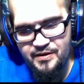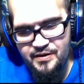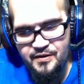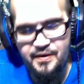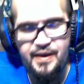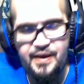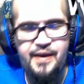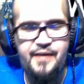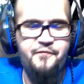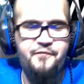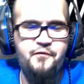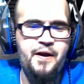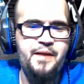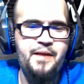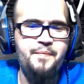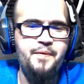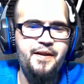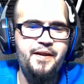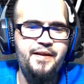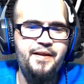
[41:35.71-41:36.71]
Okay, for
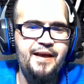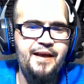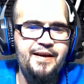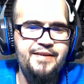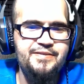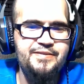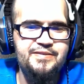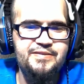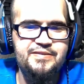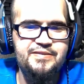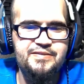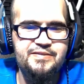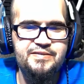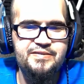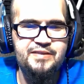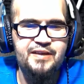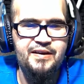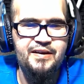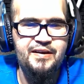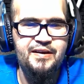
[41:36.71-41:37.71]
anybody that's
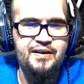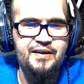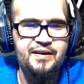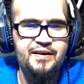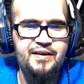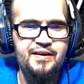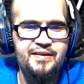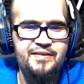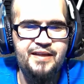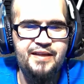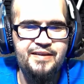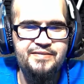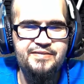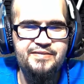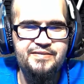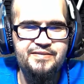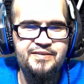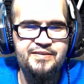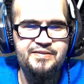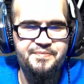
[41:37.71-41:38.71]

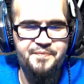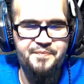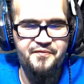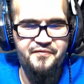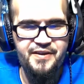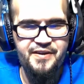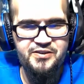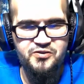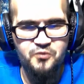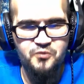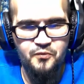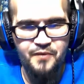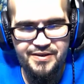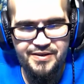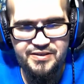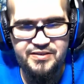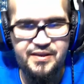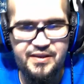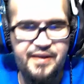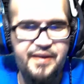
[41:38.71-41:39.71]
into professional
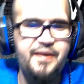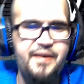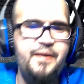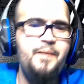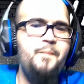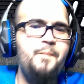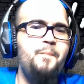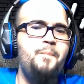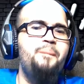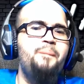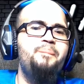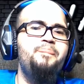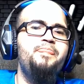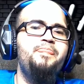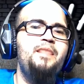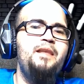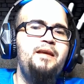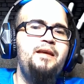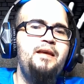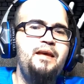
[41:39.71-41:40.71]
wrestling,
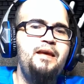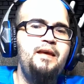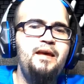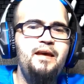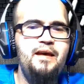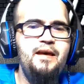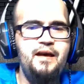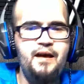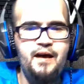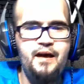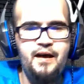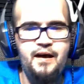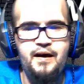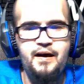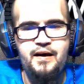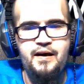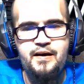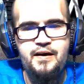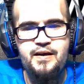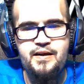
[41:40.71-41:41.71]

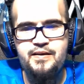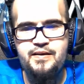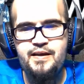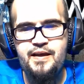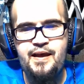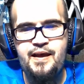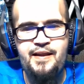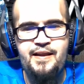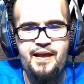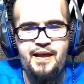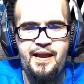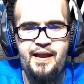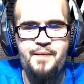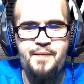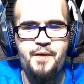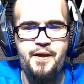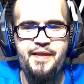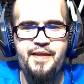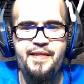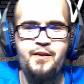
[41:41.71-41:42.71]

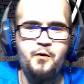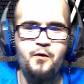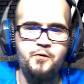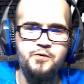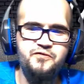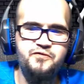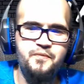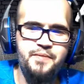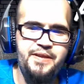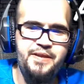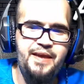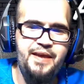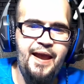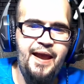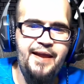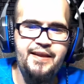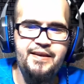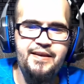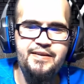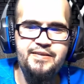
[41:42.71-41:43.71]
anybody that knows from the
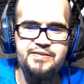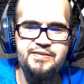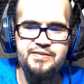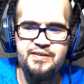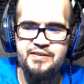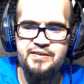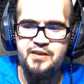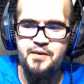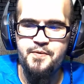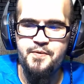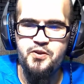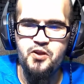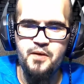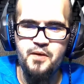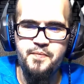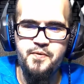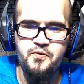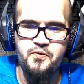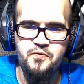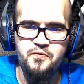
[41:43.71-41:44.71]
80s in
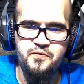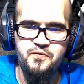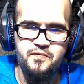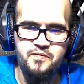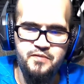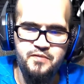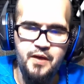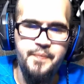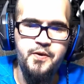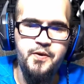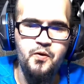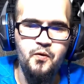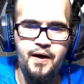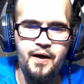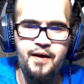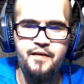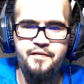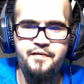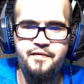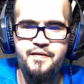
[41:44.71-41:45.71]

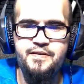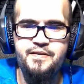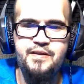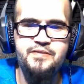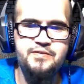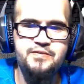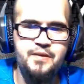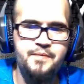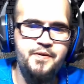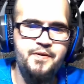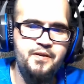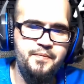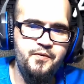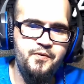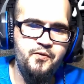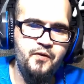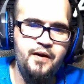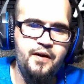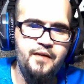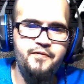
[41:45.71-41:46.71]
WWF and then
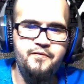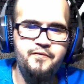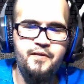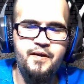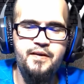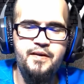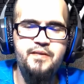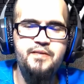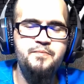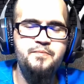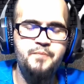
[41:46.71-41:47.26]
WWF, right?